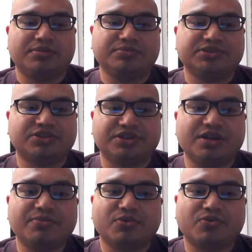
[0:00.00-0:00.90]
So the
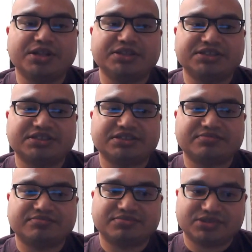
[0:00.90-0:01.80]
number one's
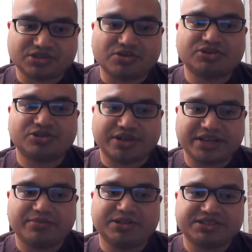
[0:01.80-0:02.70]
social
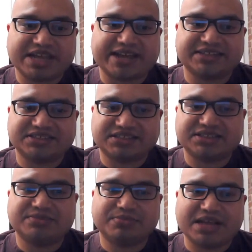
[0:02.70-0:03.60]
animal stack is
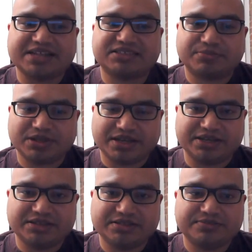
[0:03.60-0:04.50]
sleep, blast, play.